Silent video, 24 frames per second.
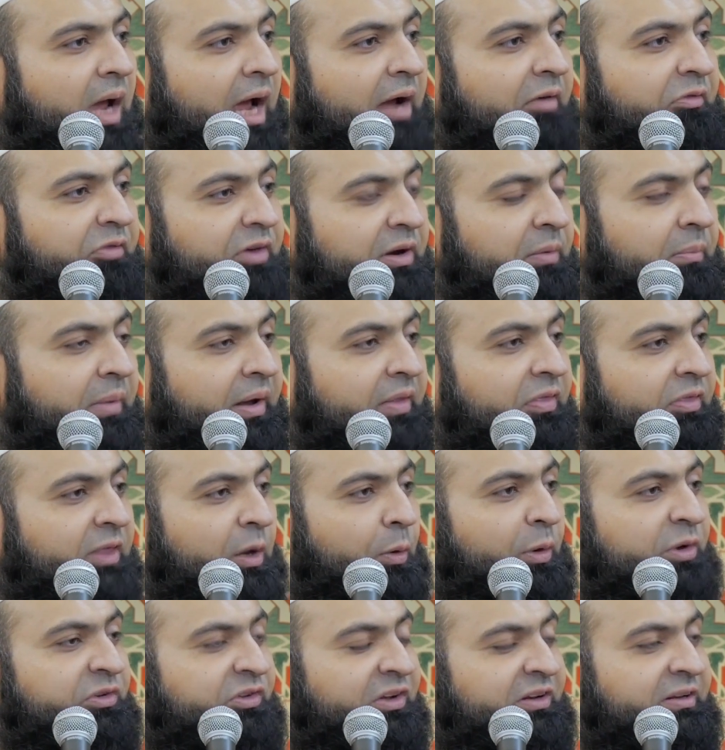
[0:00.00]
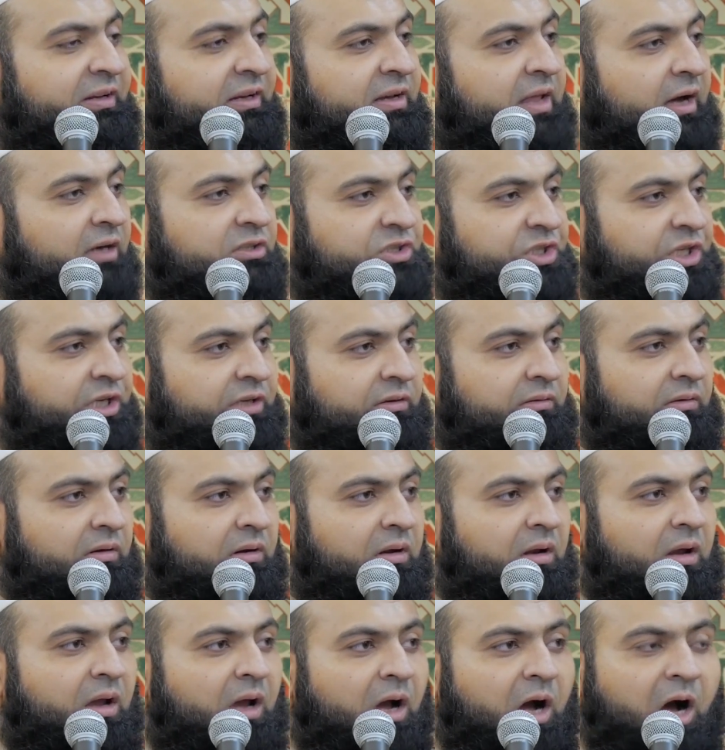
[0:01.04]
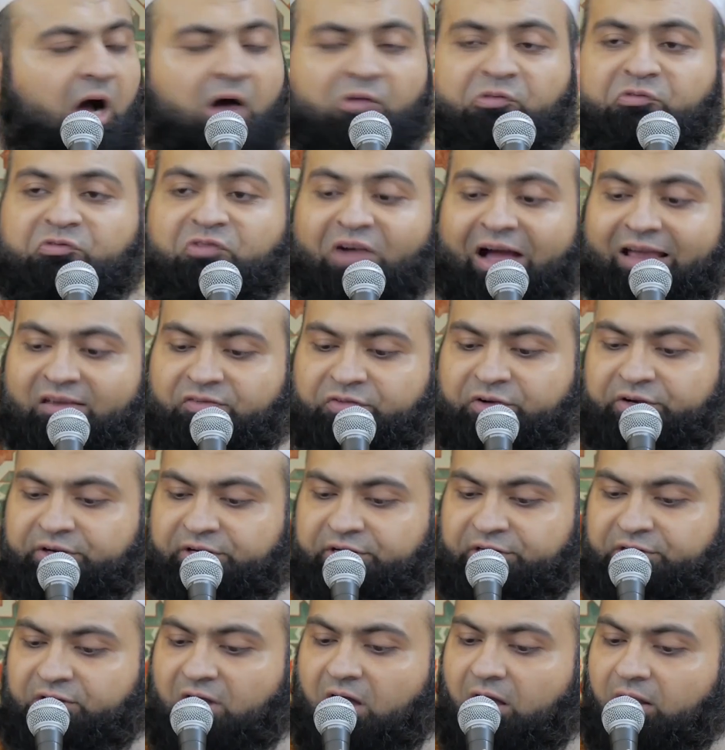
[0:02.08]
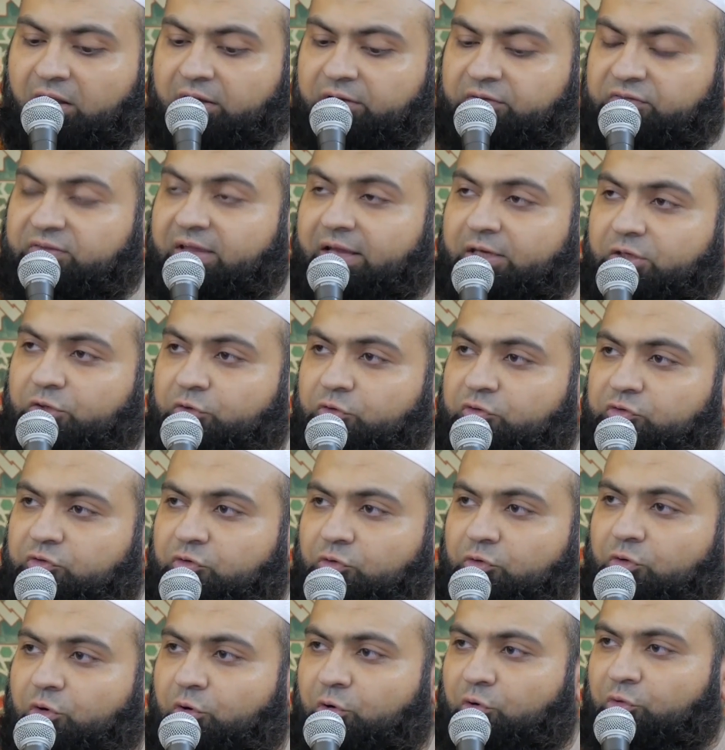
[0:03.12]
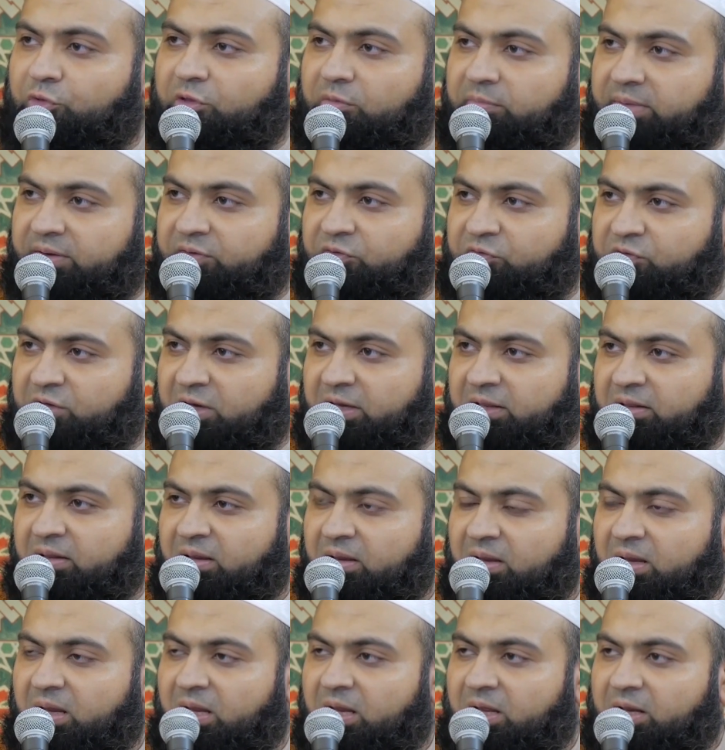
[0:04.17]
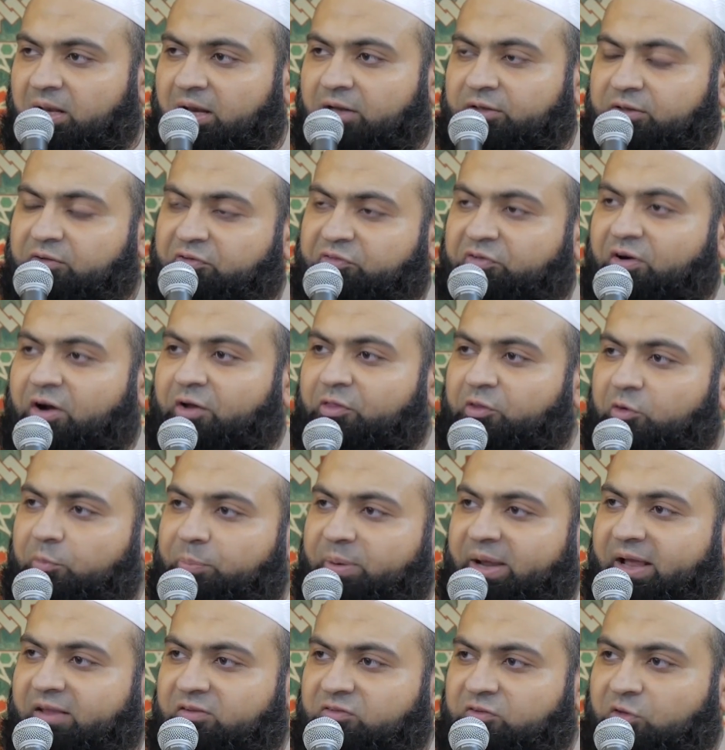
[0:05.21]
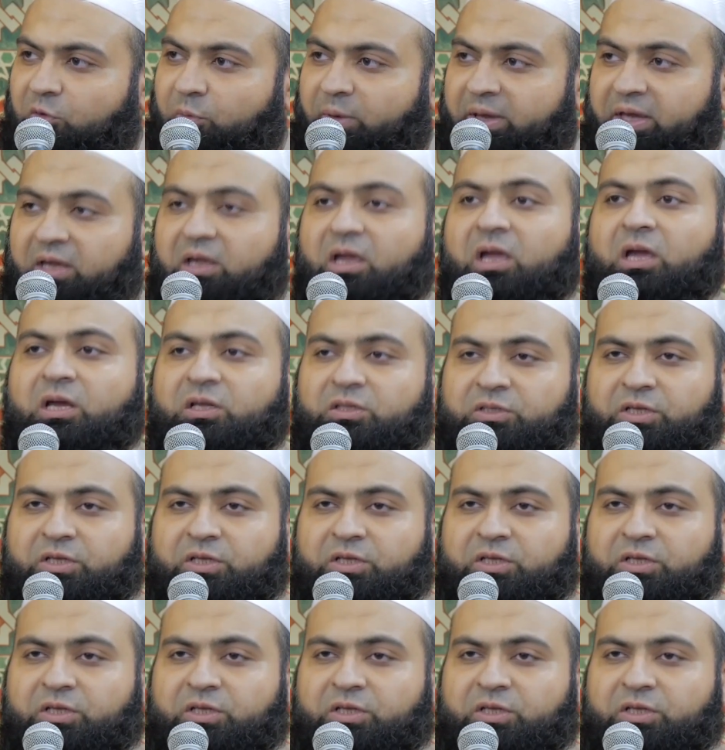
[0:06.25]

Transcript: Every month there was a deduction of $500 that used to go to the masjid. Now the father passed away."